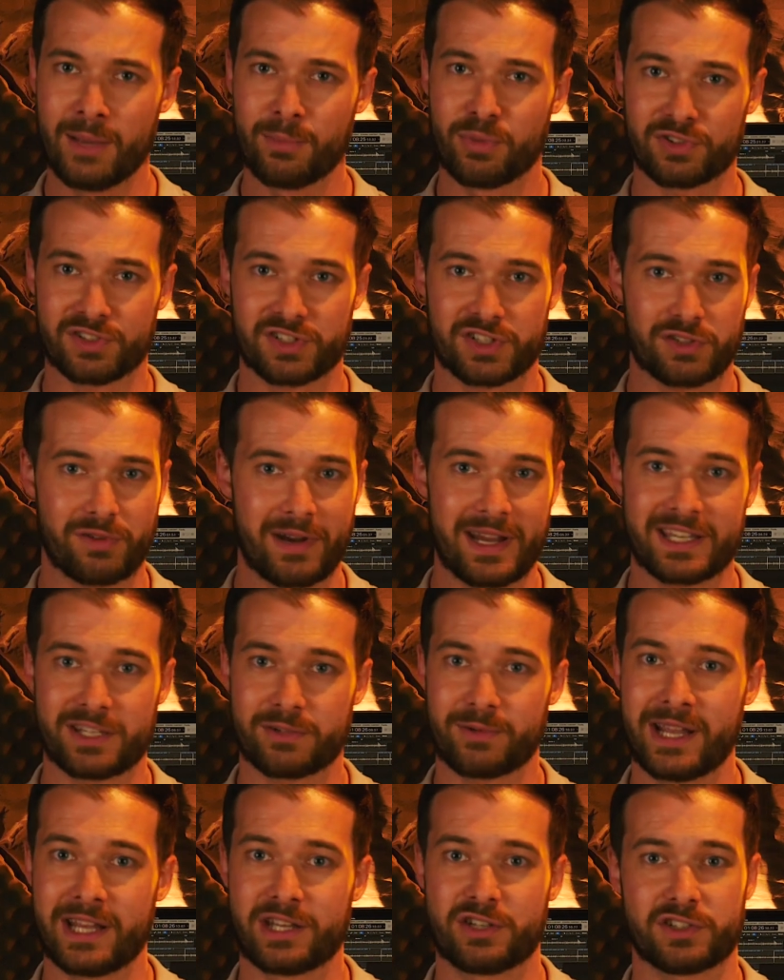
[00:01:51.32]
But
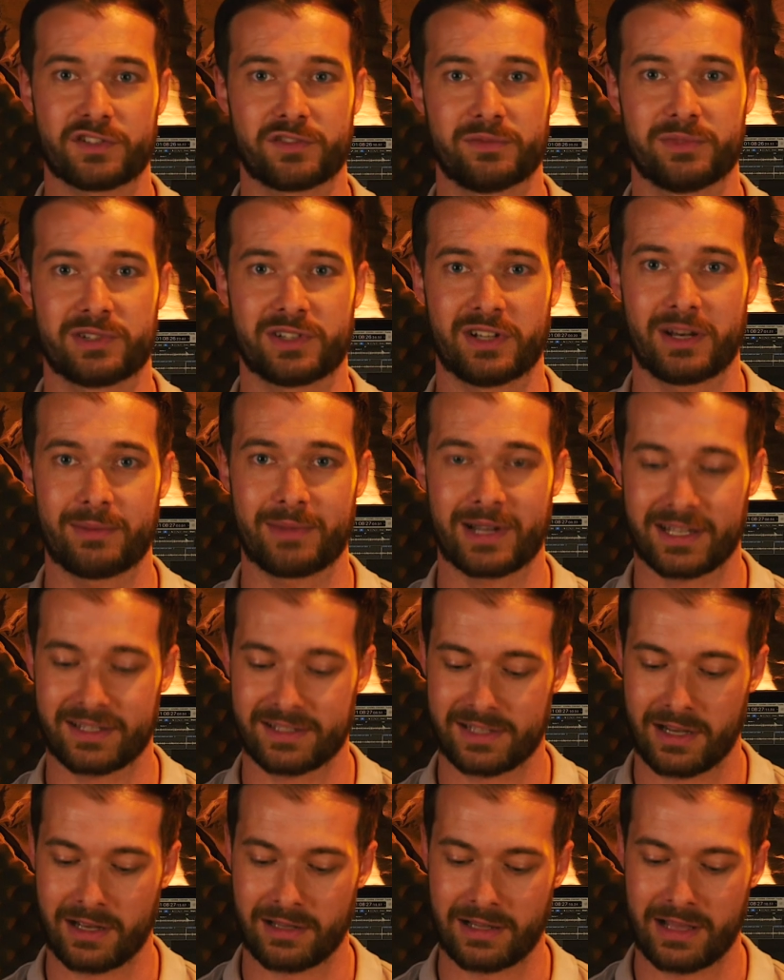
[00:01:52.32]
straight away, just from turning my
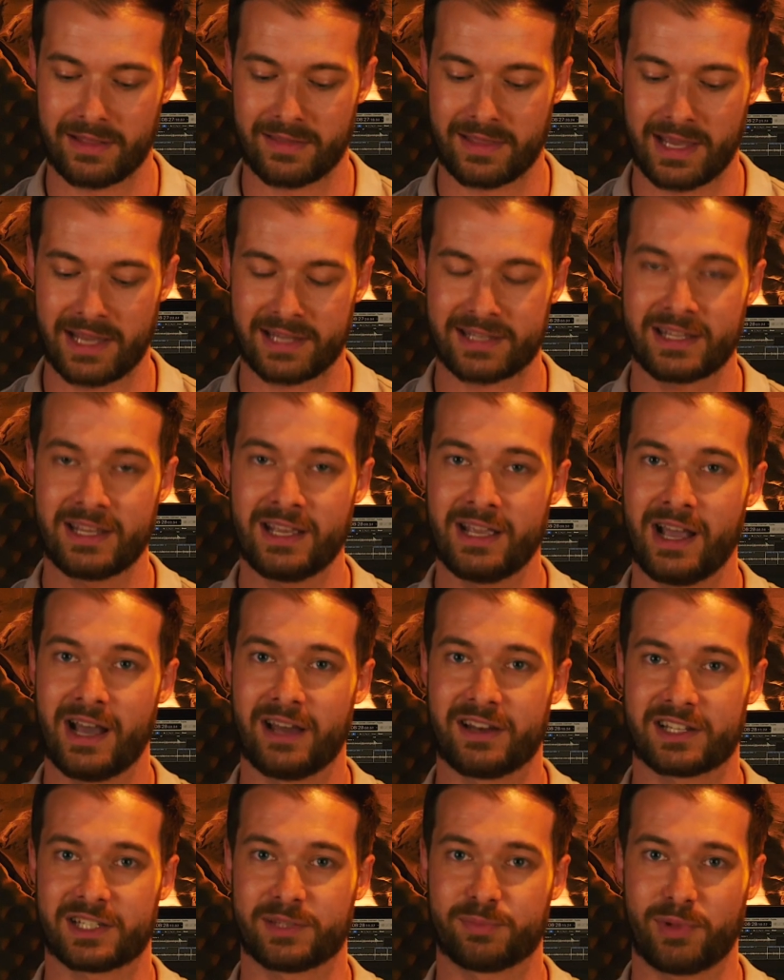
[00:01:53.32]
guitar like this
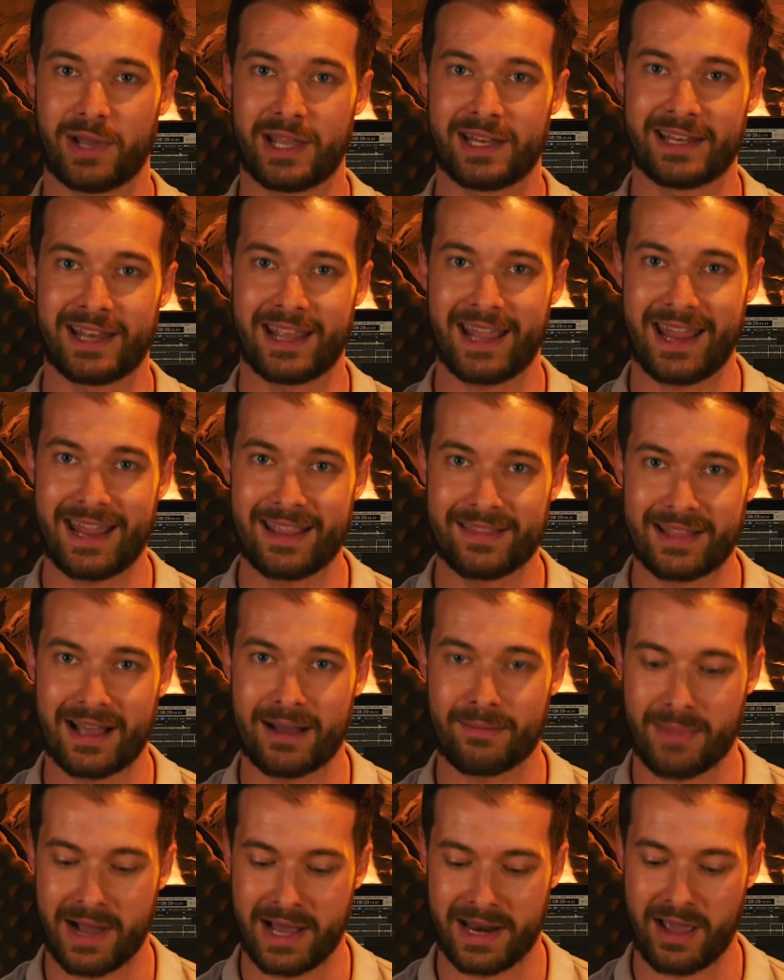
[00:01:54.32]
and explaining it in
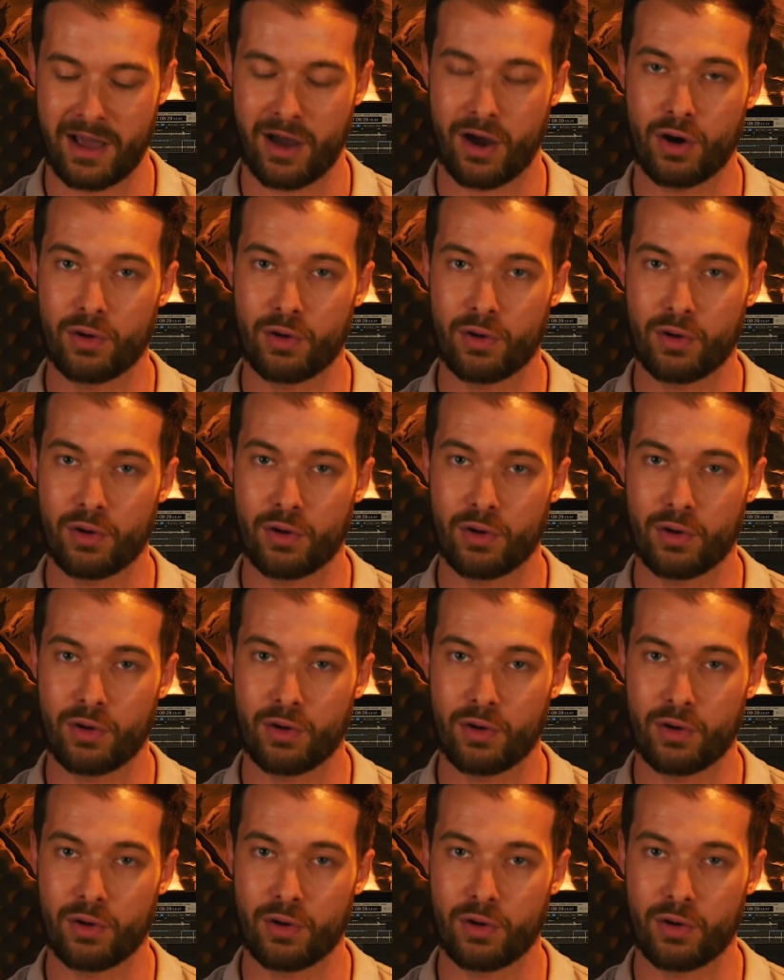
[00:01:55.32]
that manner,